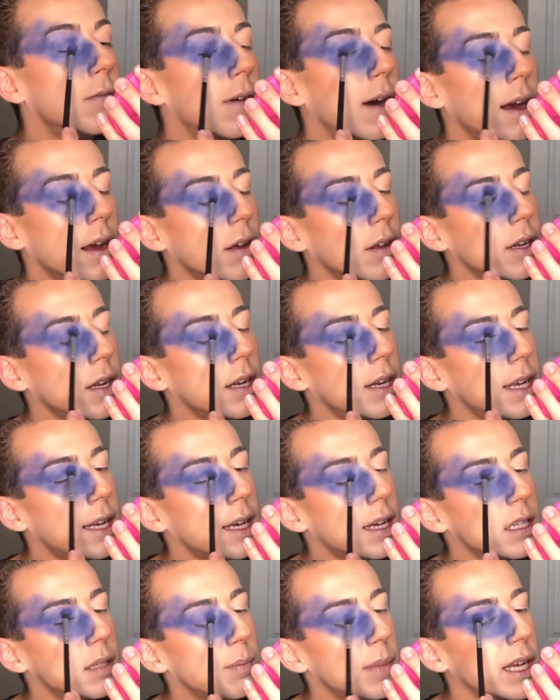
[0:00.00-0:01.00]
filed an
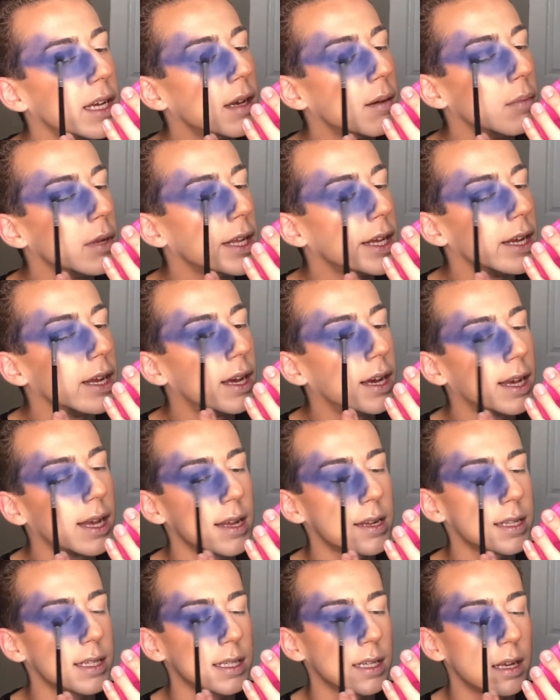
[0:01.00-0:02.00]
ESB complaint
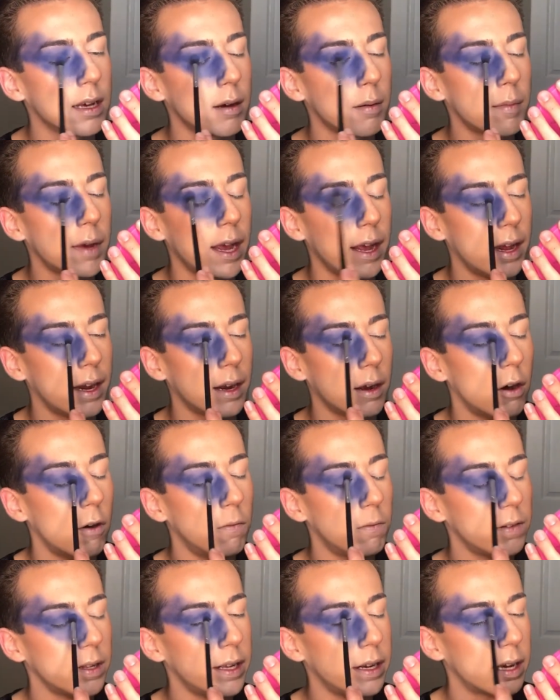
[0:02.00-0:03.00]
against them and
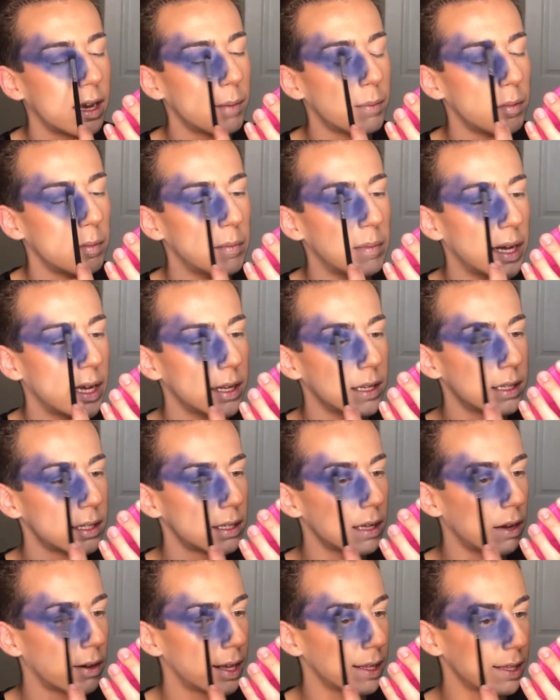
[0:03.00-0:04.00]
hopefully in a couple
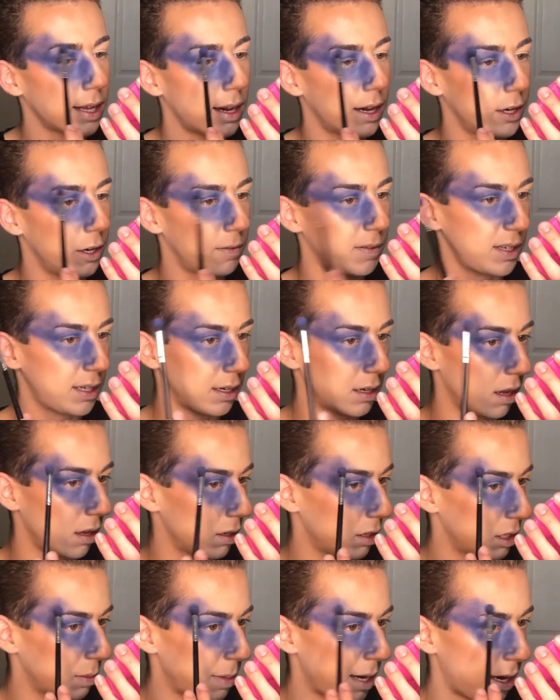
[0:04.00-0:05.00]
months I'll get that
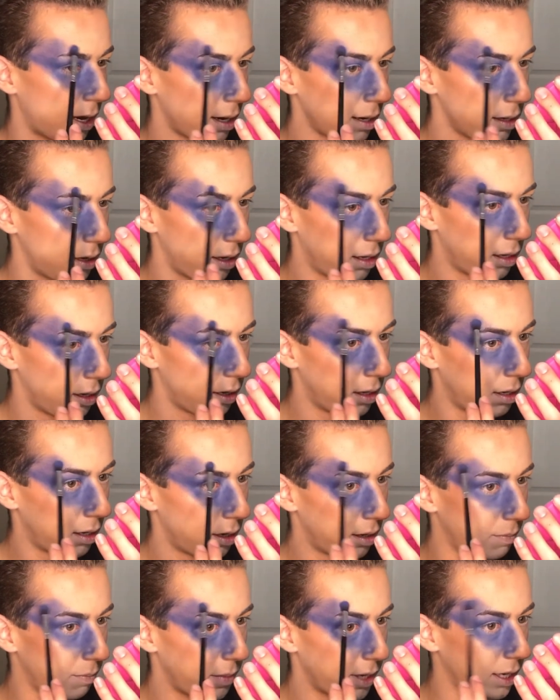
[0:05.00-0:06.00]
$150 back
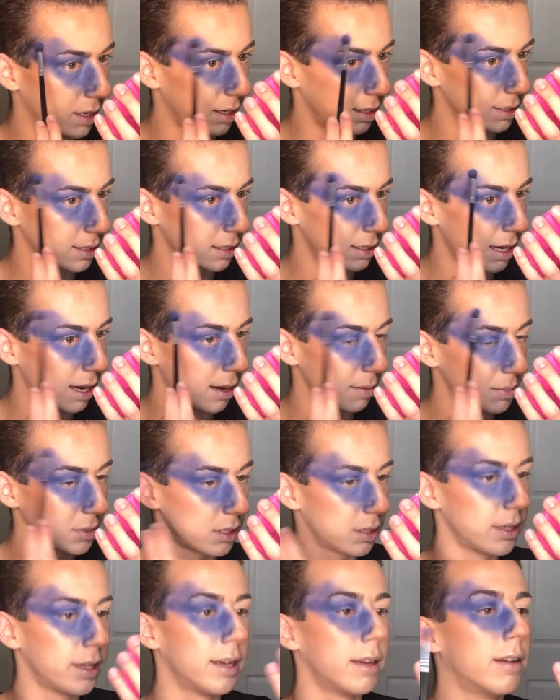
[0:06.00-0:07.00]
because it's
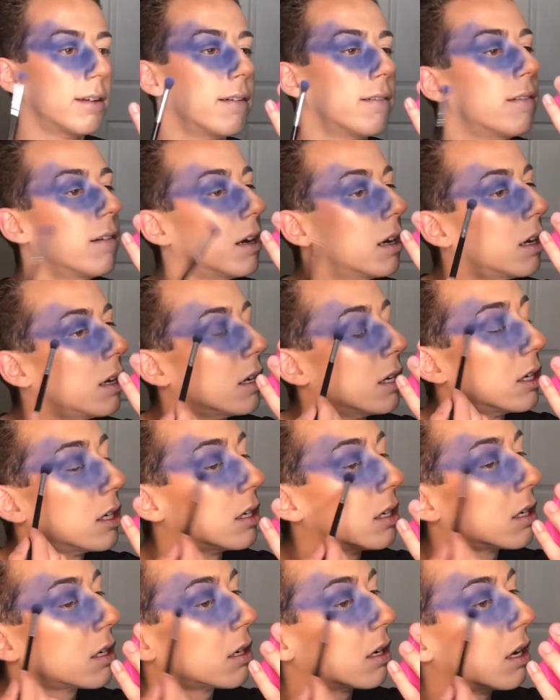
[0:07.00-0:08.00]
absolutely
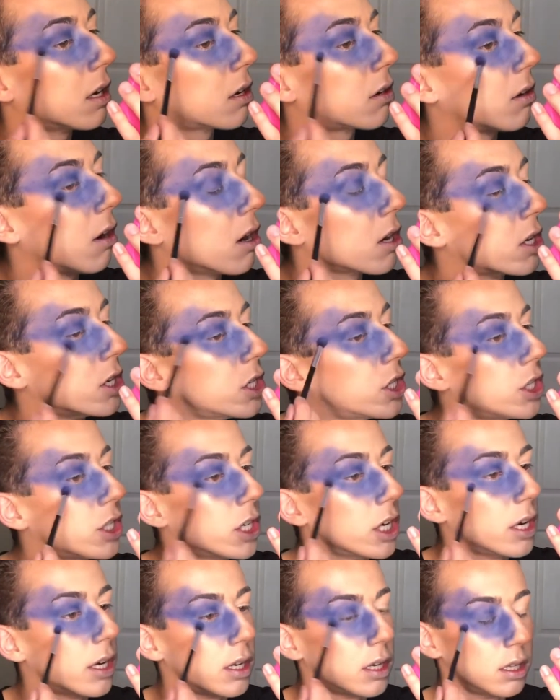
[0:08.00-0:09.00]
a crock of
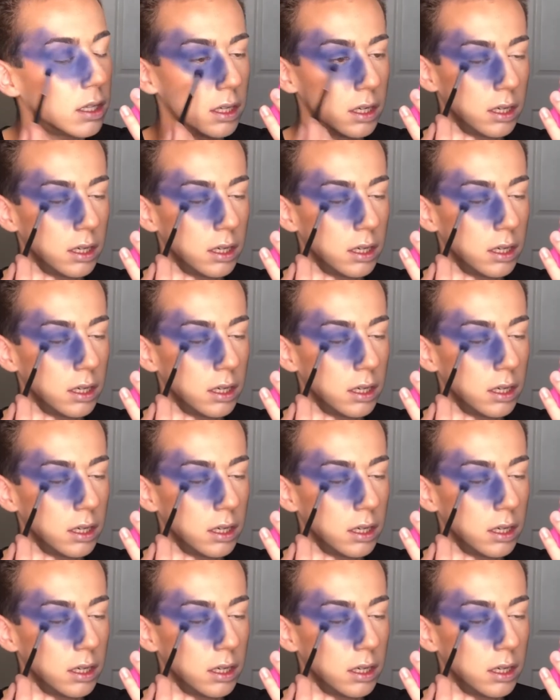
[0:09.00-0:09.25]
shit.